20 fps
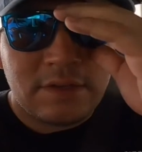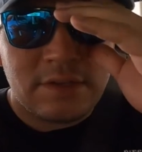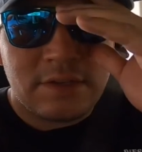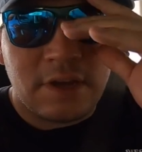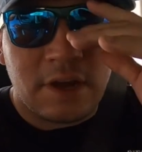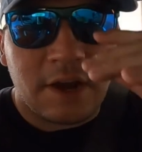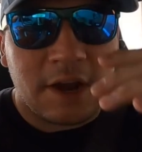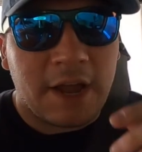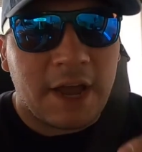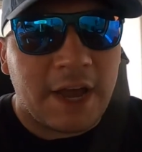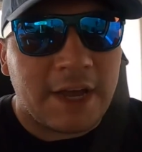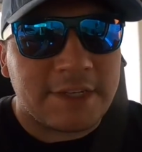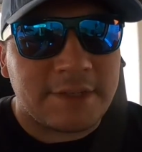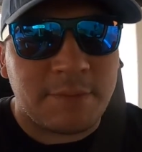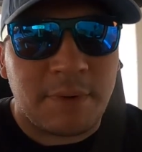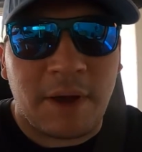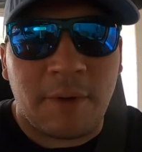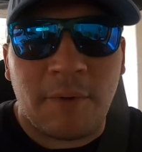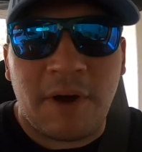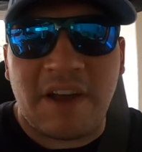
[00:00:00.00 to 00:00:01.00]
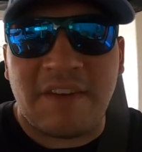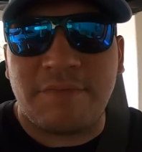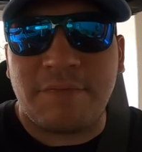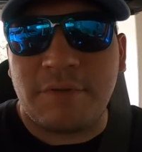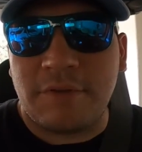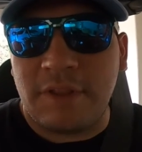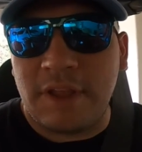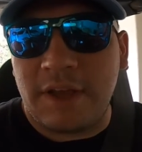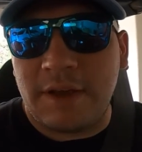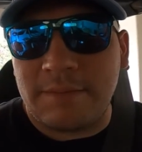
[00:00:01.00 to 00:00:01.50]
sorry guys, my wife
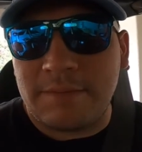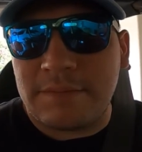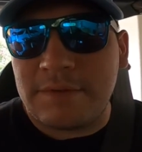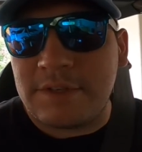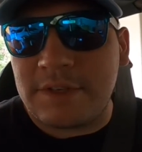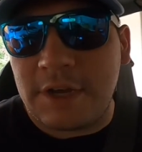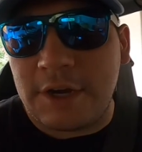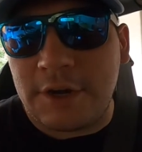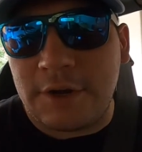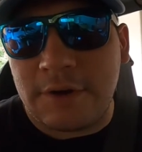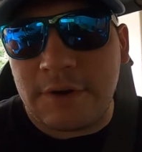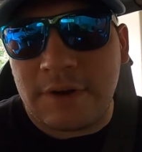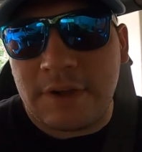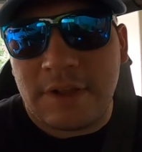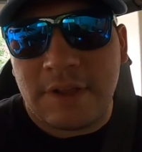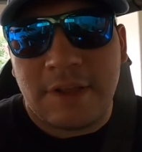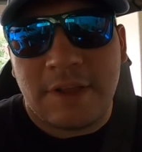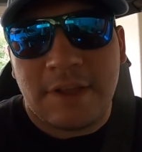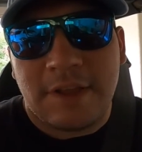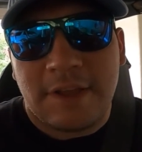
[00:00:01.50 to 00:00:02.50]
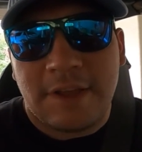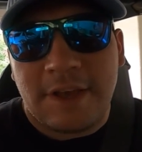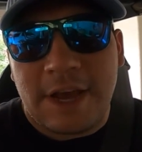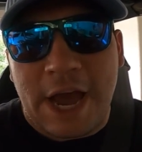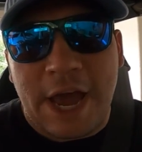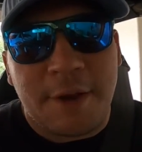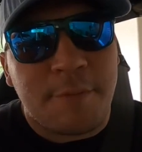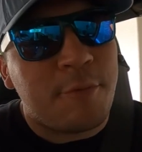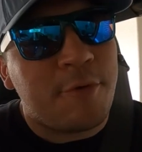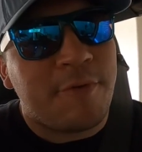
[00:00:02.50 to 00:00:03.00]
pulled up, so
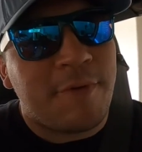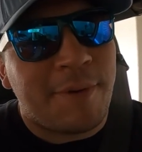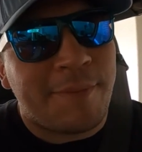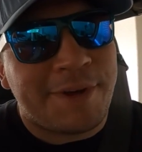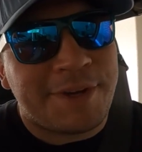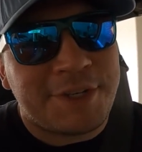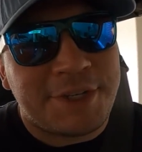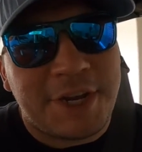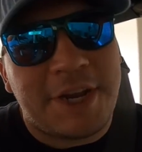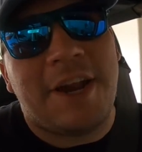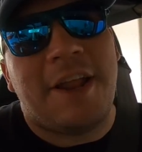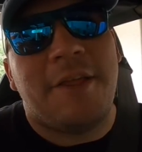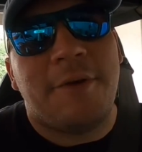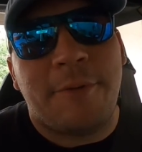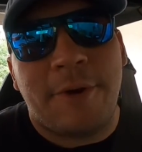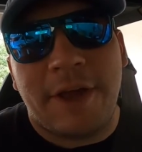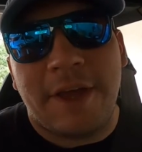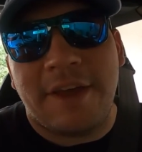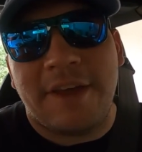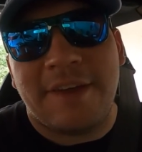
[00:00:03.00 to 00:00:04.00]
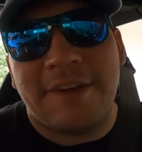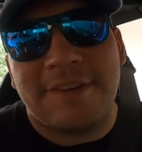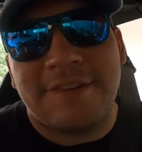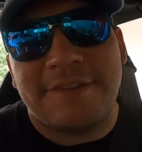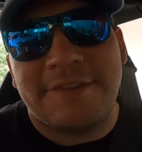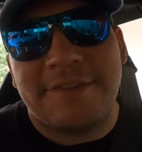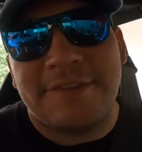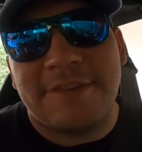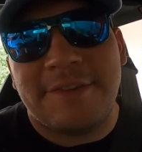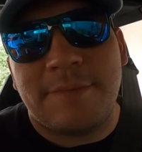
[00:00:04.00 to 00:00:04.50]
I had to move all my shit out of the way.
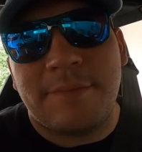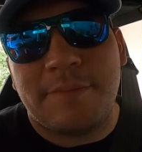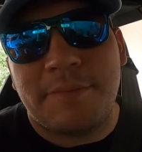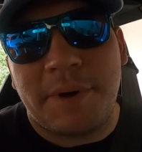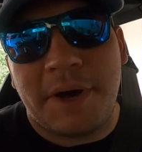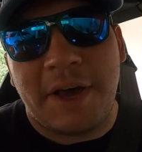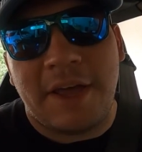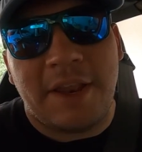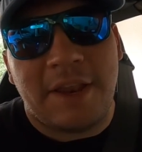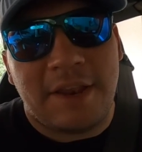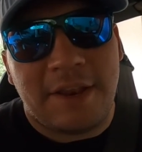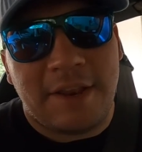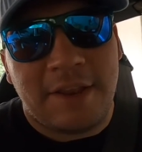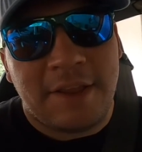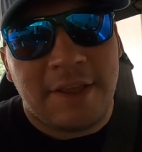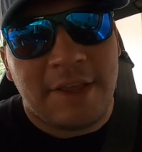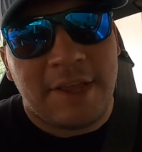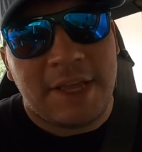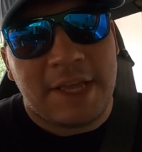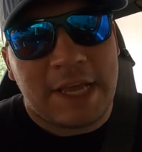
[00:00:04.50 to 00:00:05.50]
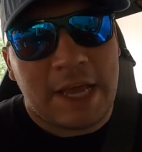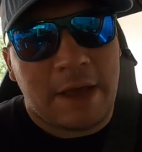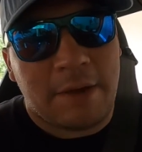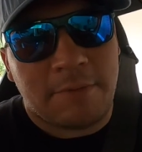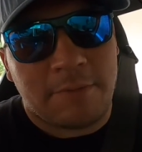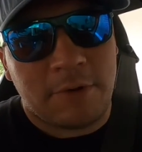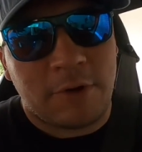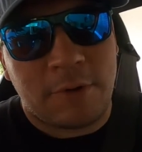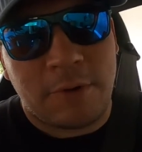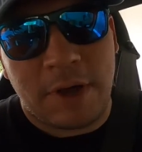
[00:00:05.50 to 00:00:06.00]
But
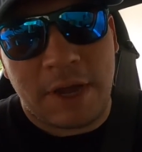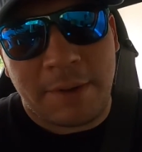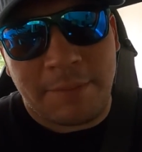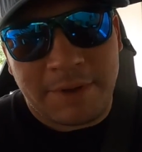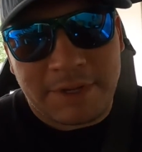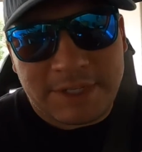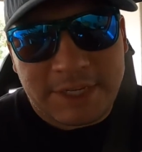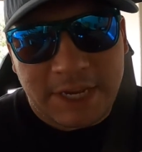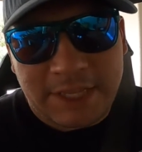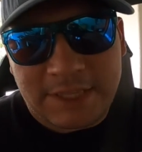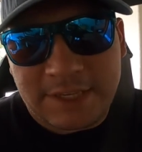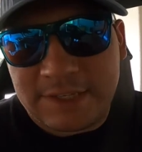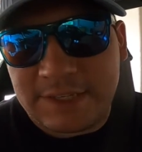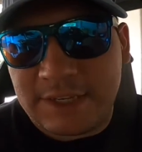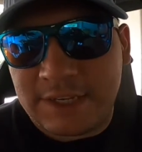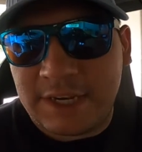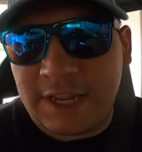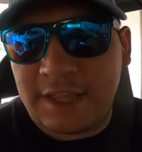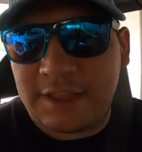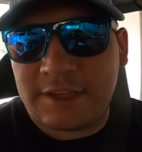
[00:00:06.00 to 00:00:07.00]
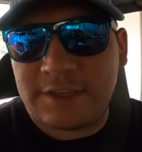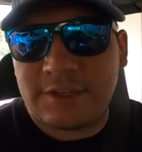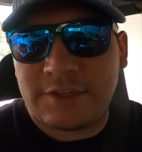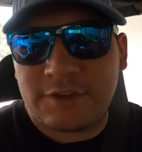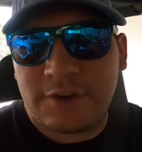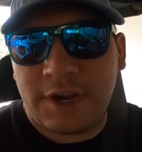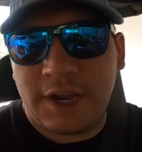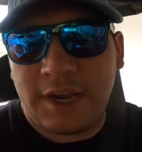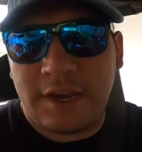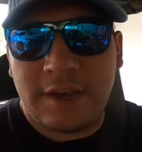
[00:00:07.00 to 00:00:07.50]
real quick, I'm gonna take this thing down the
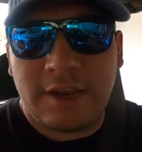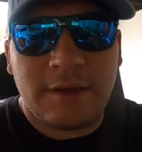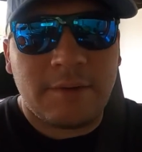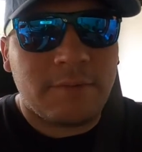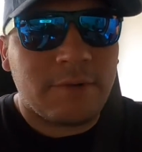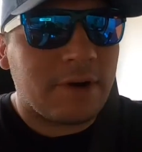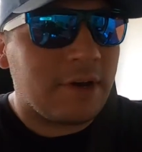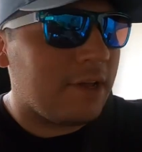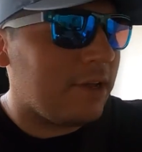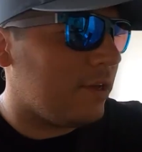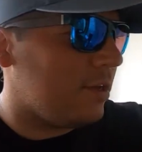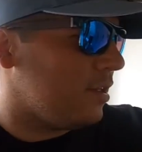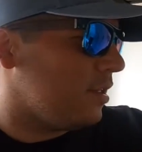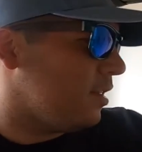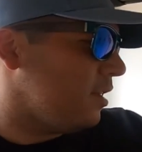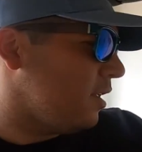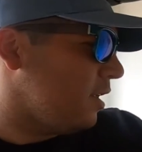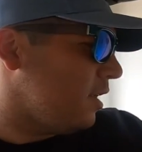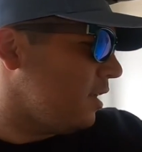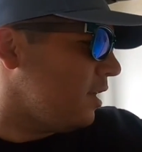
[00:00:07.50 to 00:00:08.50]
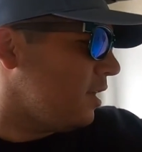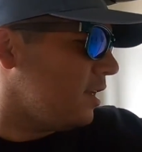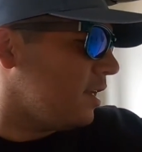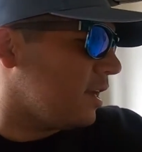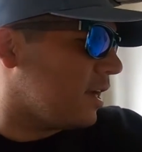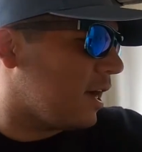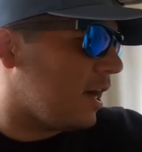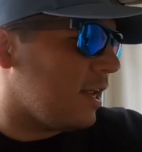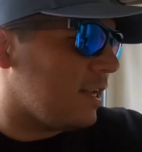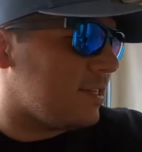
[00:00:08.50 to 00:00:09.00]
street. We're gonna
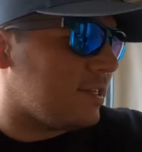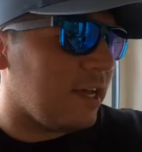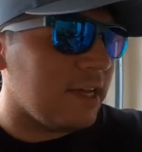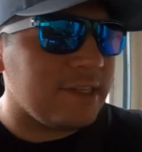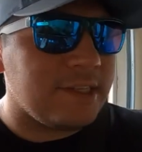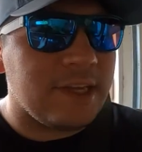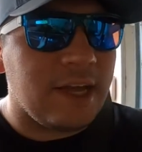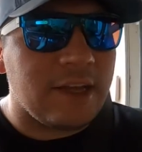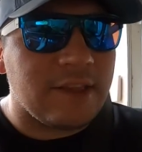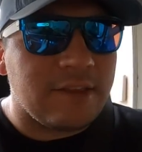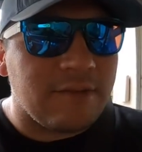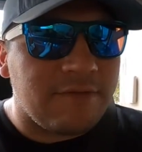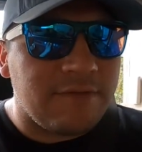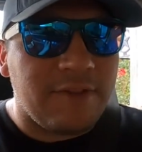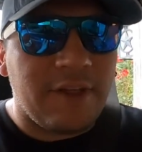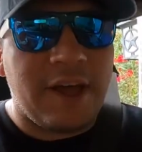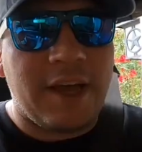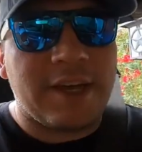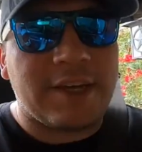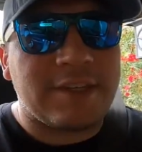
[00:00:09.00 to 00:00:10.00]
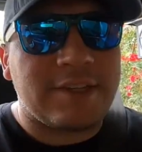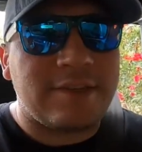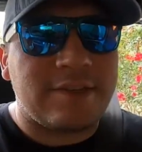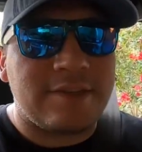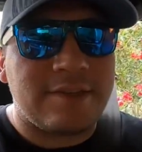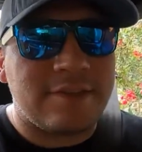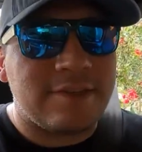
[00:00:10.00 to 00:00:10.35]
kind of test out the flex.